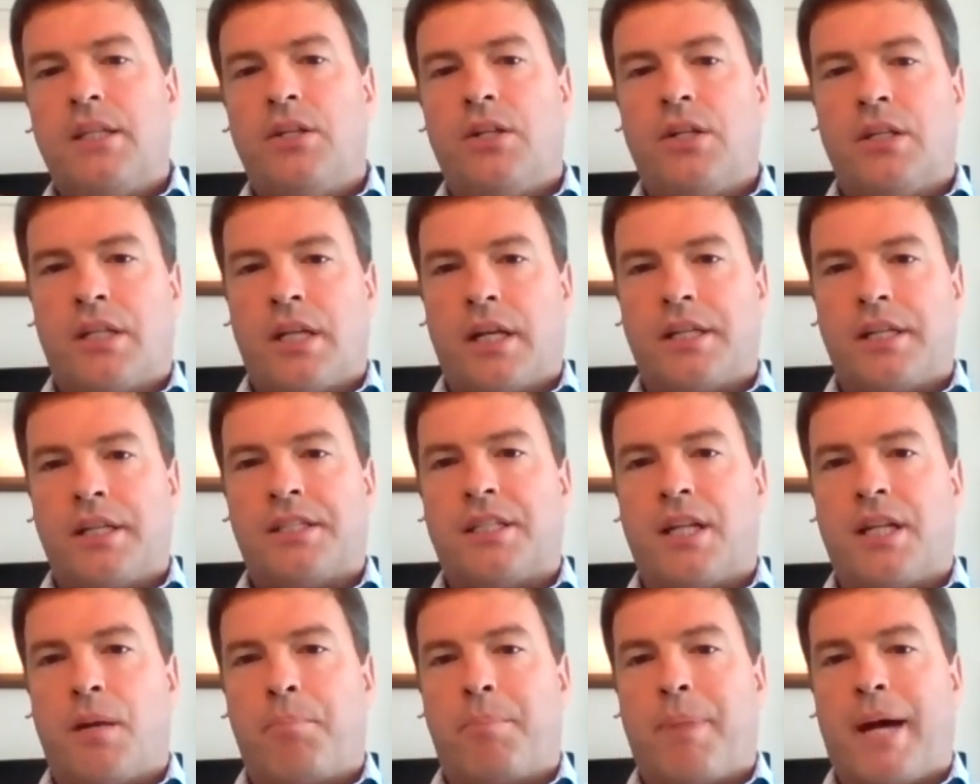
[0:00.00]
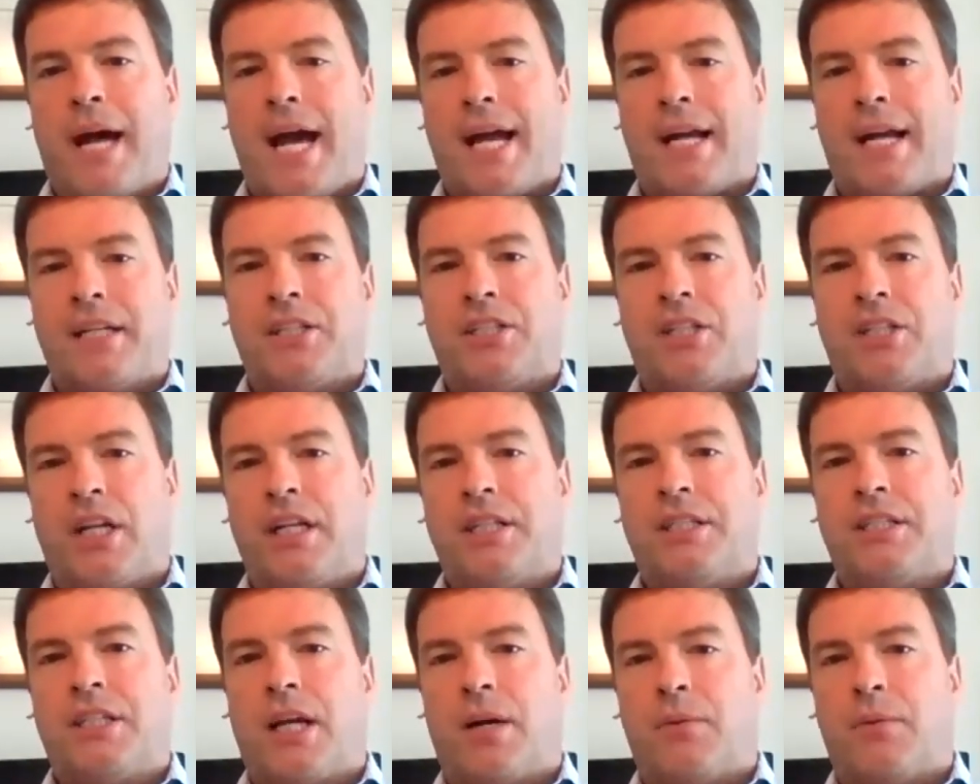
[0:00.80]
then you can take a step back and
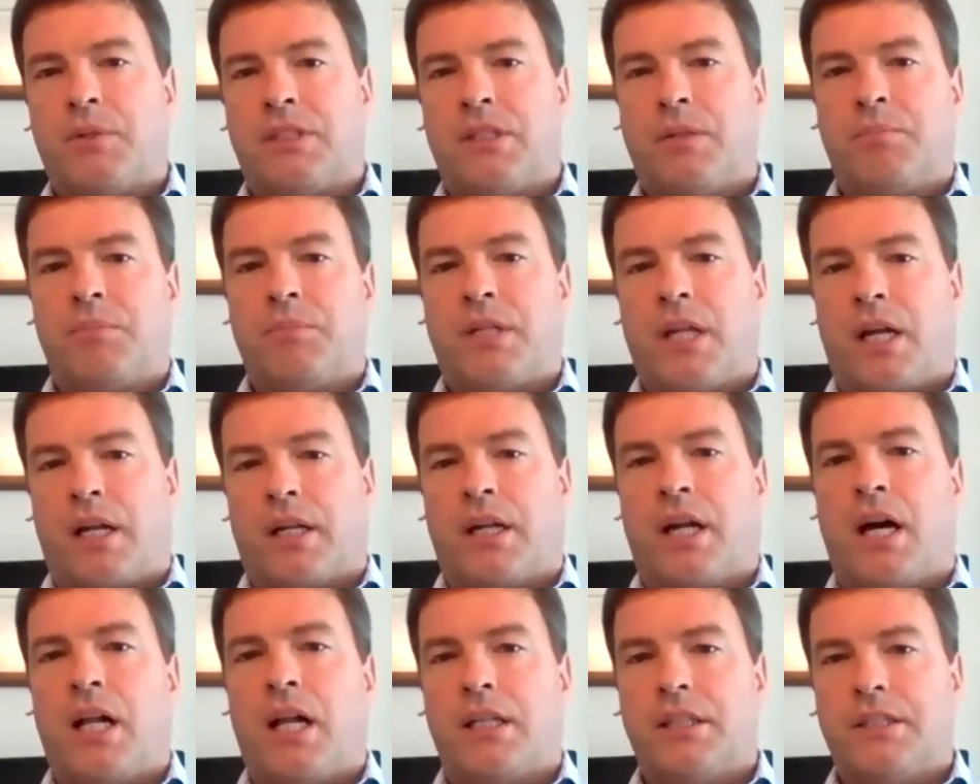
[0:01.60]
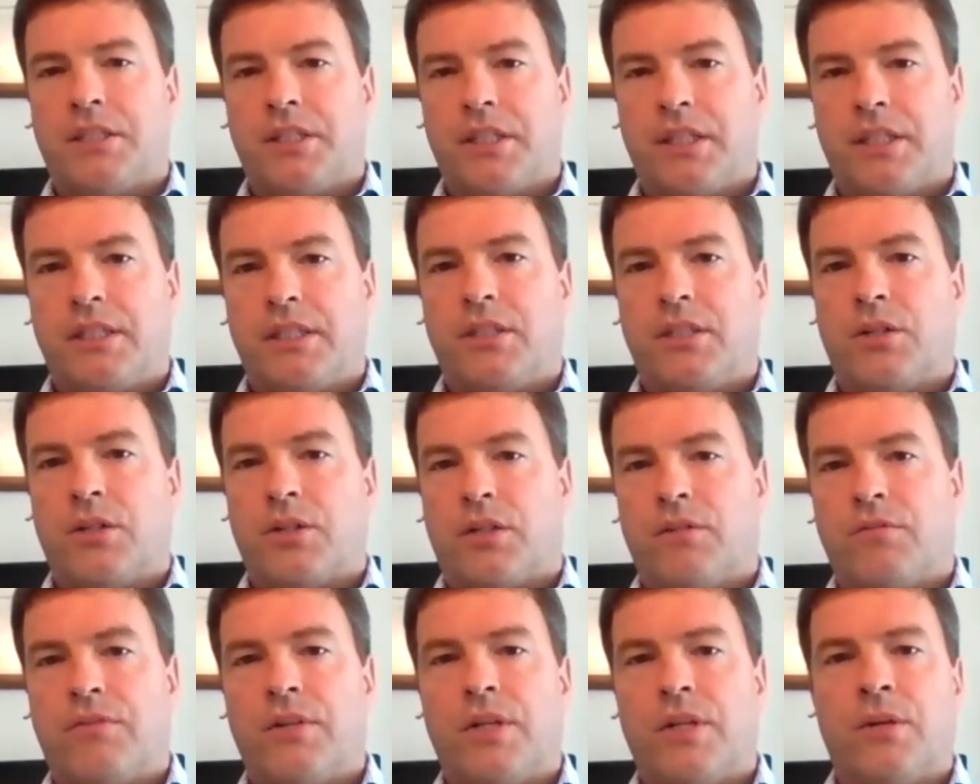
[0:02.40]
change that with some technology,
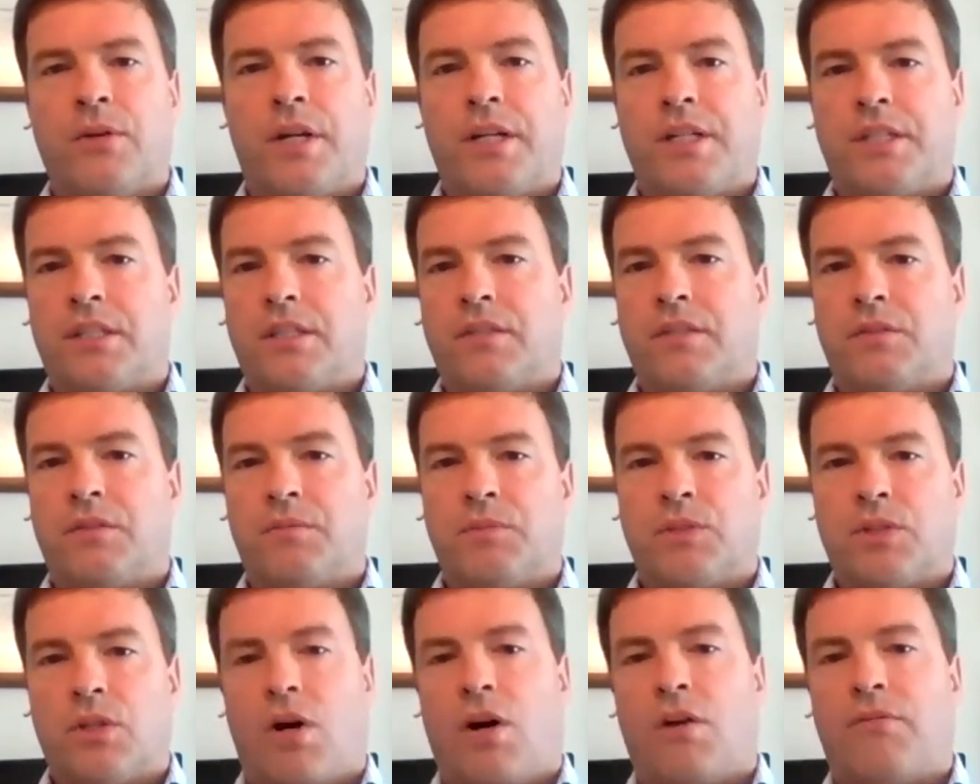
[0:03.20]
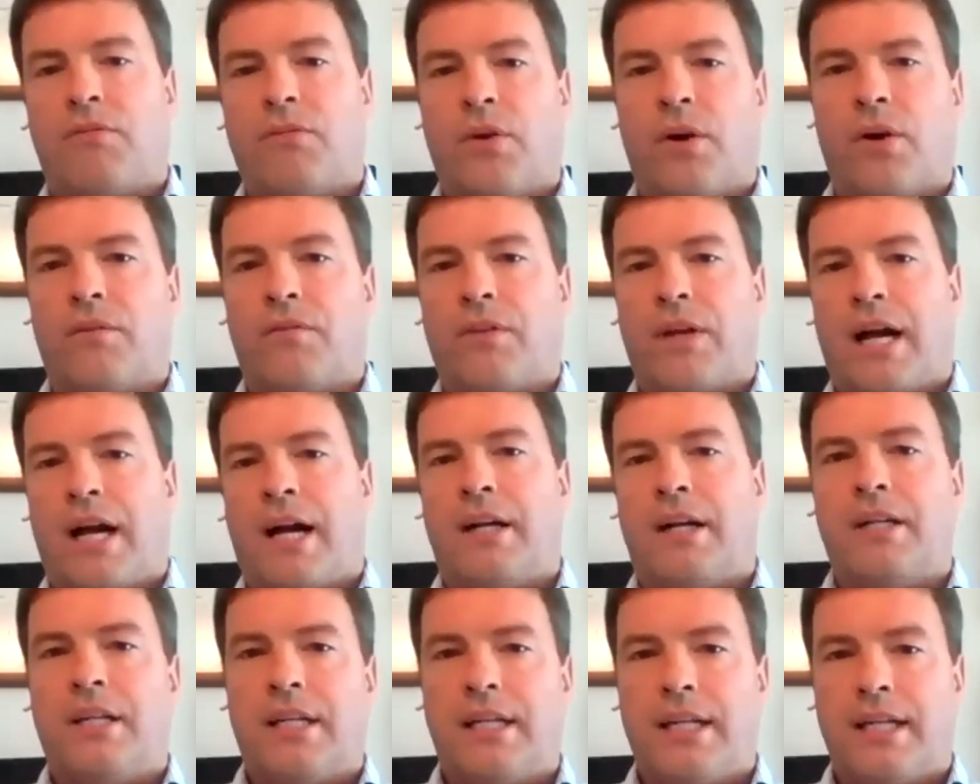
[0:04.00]
configuration of some software of
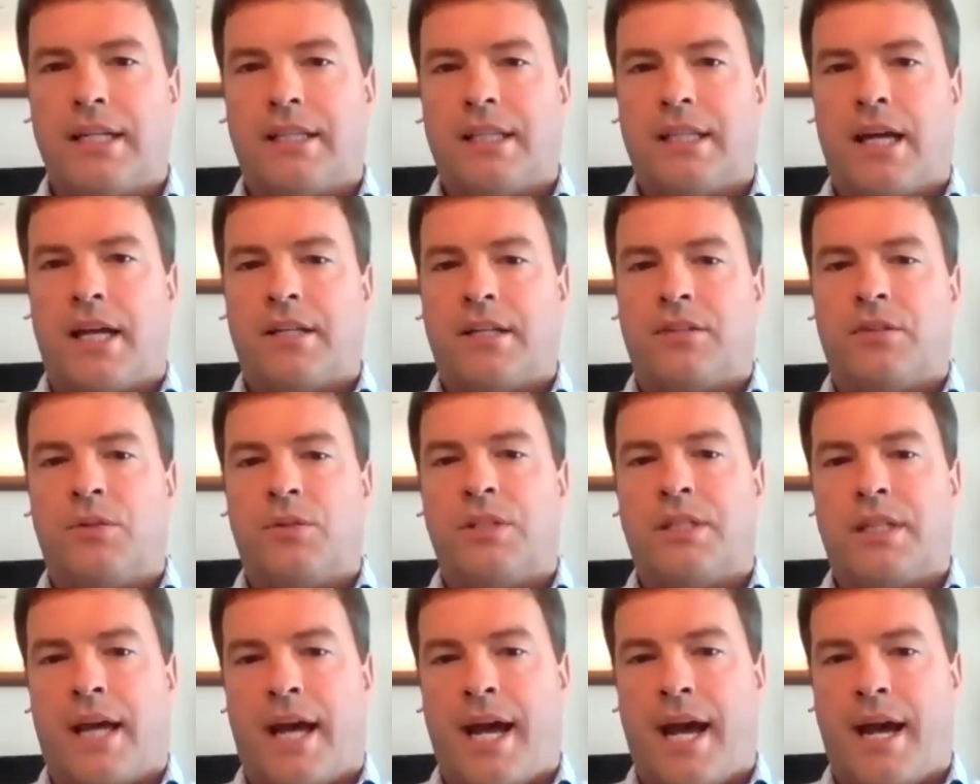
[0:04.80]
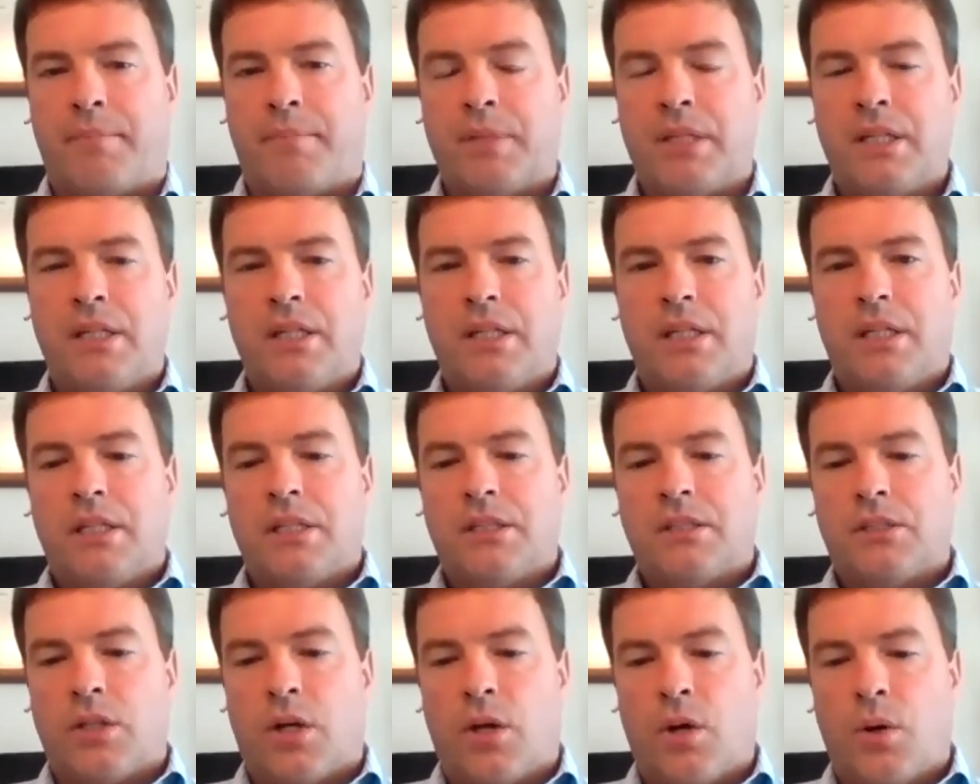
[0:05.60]
how you get that to adapt.
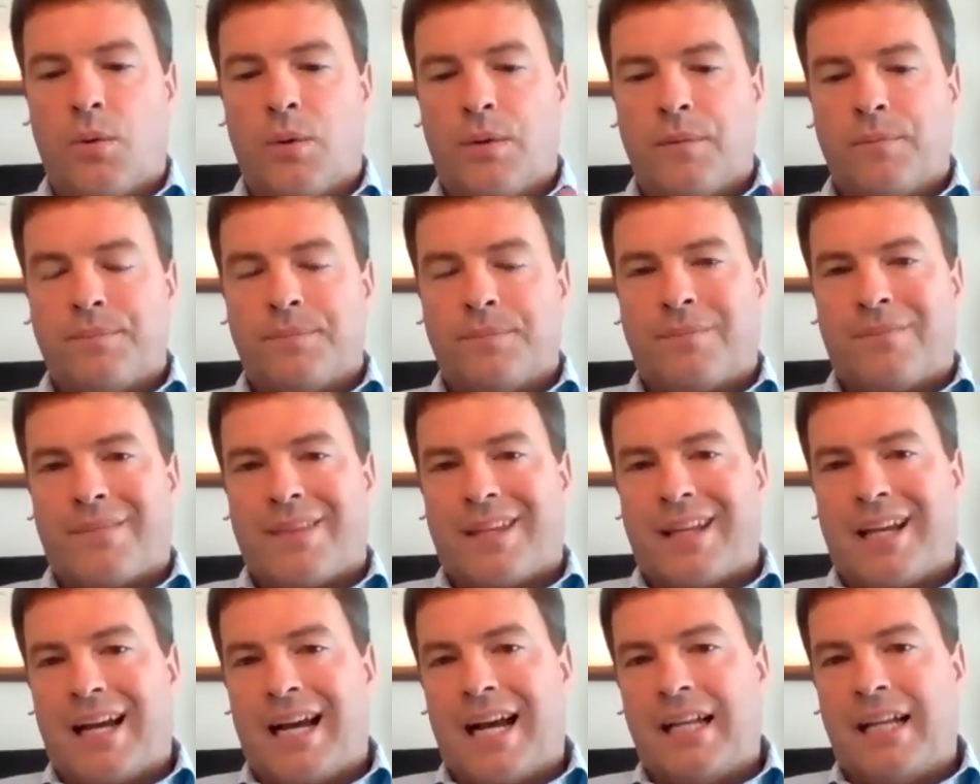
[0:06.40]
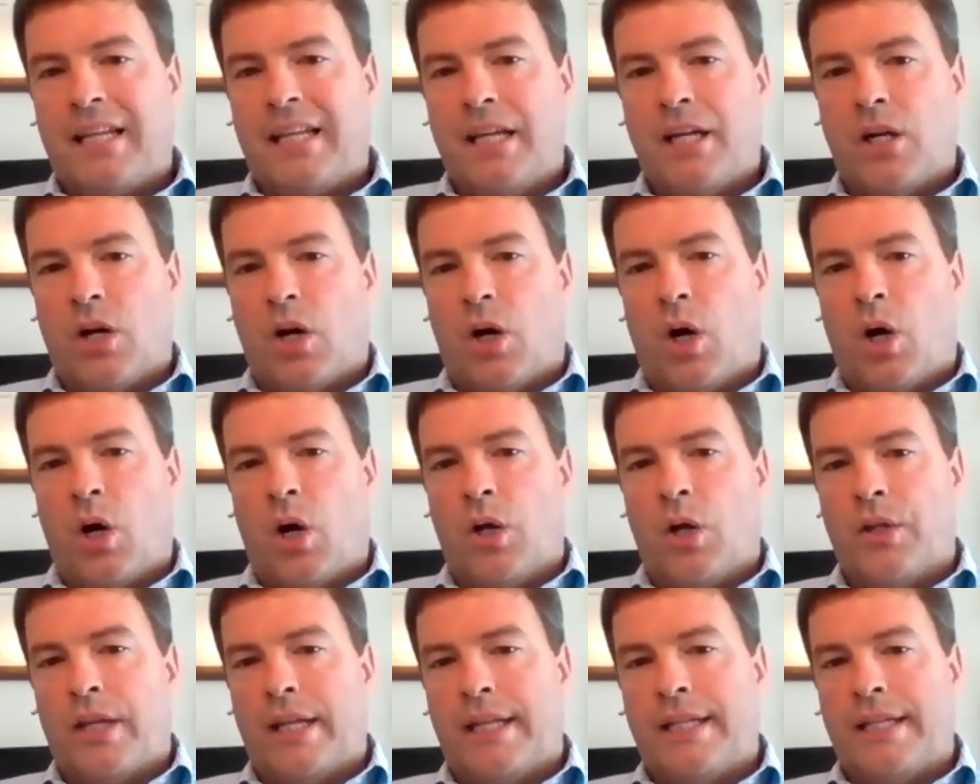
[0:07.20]
So I think
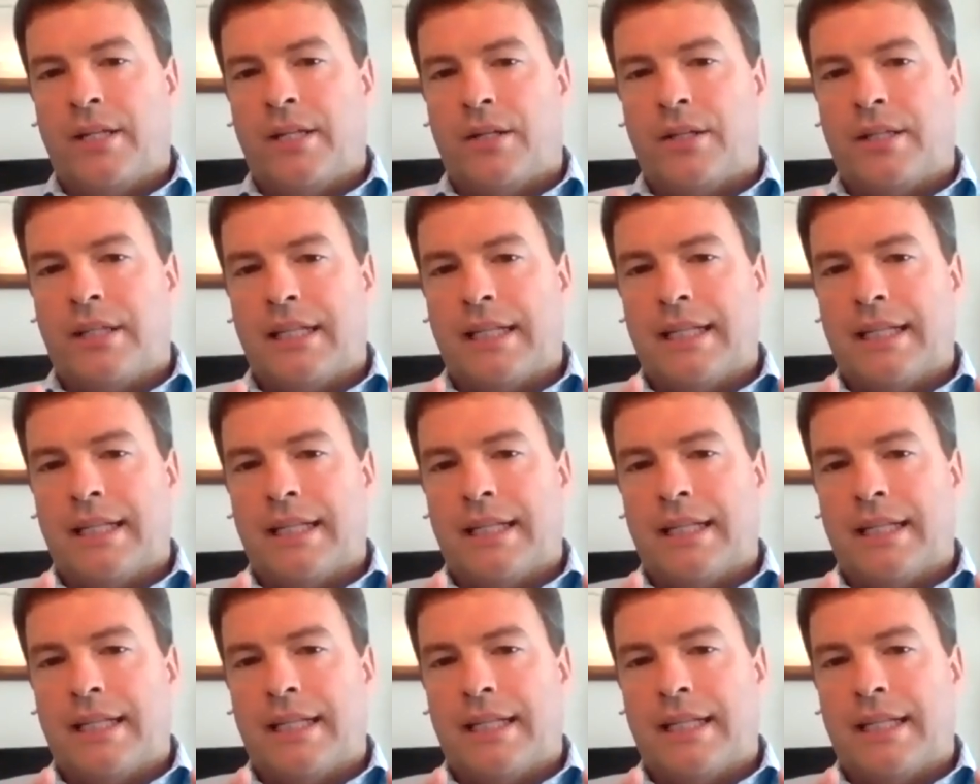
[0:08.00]
all that,